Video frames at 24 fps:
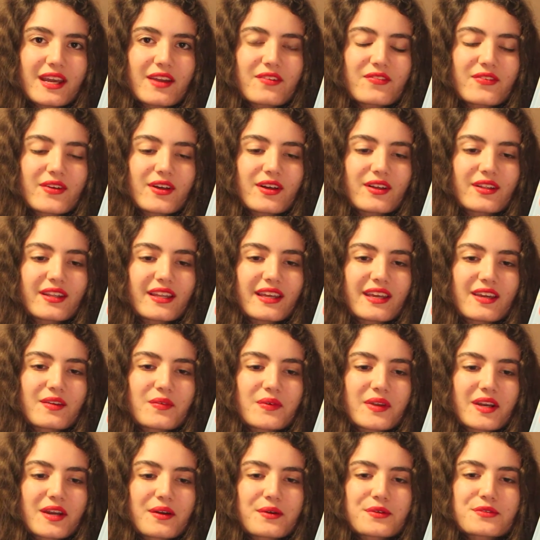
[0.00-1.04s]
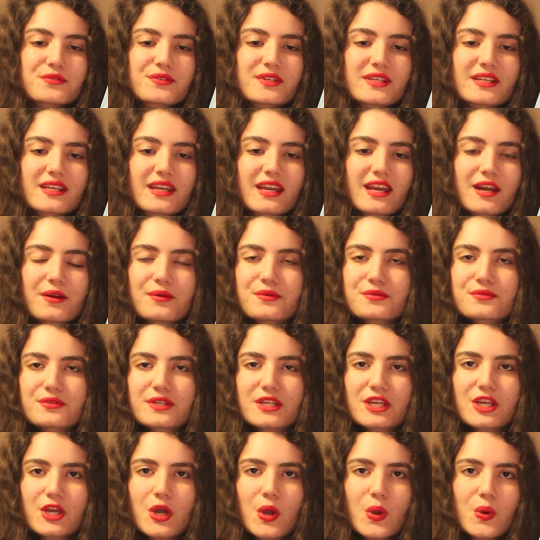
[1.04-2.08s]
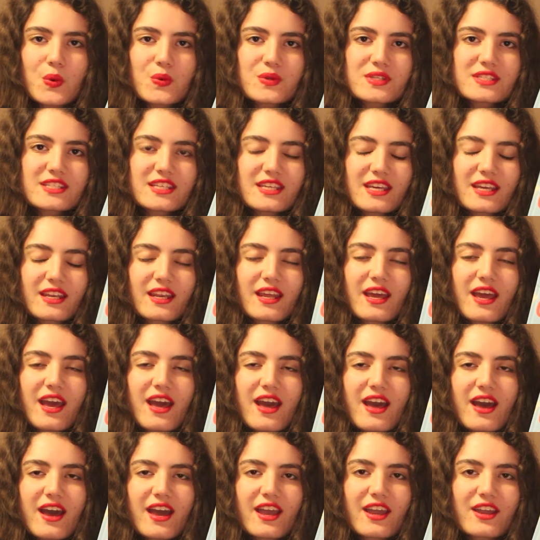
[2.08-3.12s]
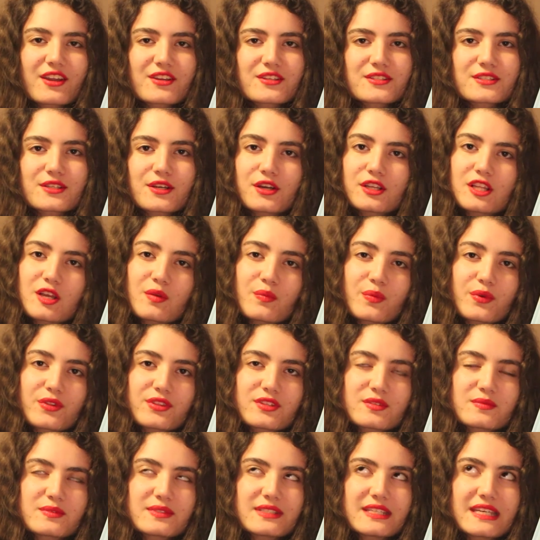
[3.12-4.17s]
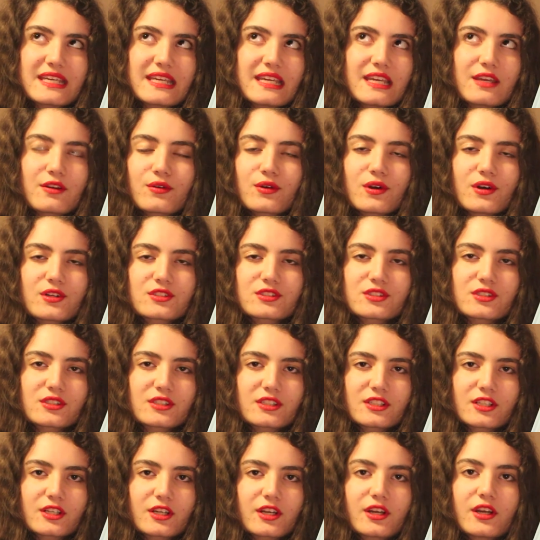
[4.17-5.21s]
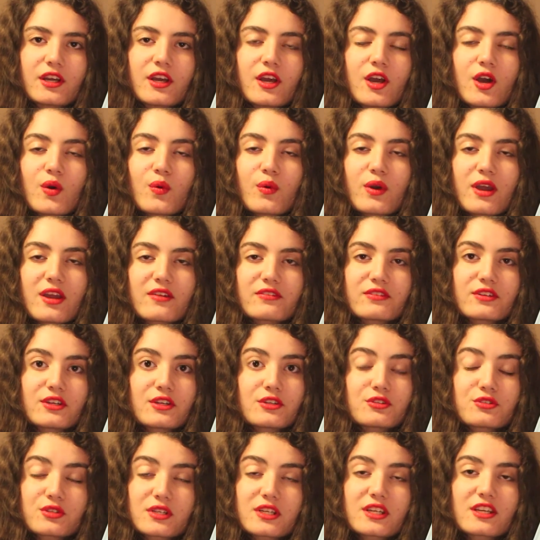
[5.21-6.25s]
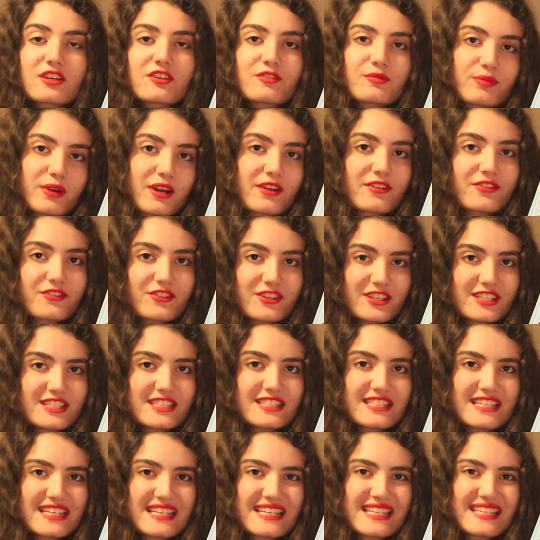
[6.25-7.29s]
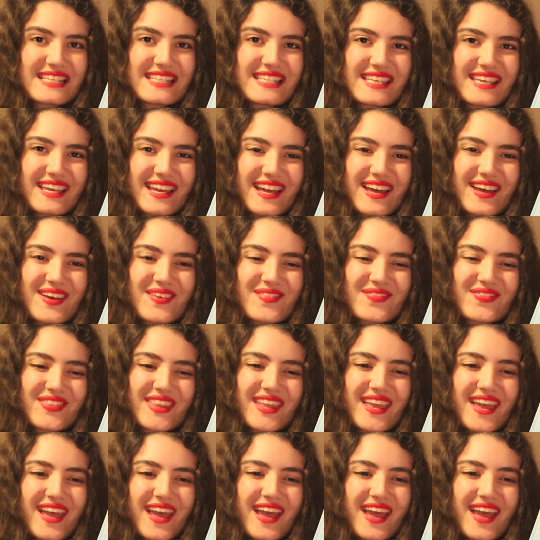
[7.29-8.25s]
I felt like when I was reading it I was really cozy and I could just curl up with some tea or hot chocolate or whatever your drink of preference is um,